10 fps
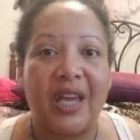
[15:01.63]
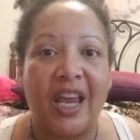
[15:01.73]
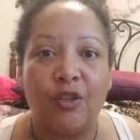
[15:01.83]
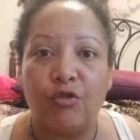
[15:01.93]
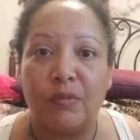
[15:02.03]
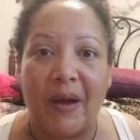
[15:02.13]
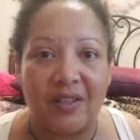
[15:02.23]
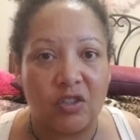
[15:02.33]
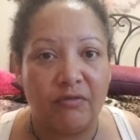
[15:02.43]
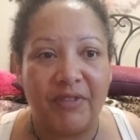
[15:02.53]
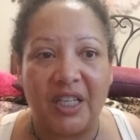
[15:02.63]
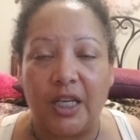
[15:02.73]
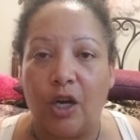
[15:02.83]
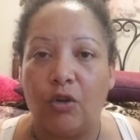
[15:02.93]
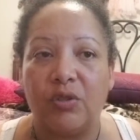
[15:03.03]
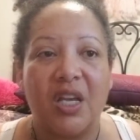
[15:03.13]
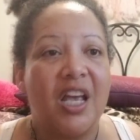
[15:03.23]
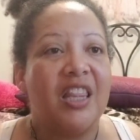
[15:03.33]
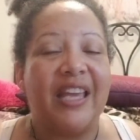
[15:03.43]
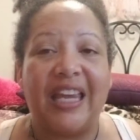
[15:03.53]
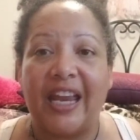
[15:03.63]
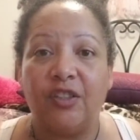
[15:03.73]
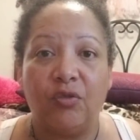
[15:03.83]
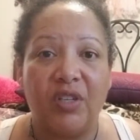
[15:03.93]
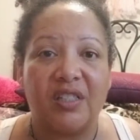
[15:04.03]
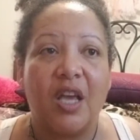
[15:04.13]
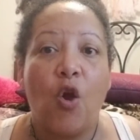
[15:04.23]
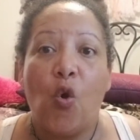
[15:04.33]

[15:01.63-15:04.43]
can't do sponsored videos. They can't do this.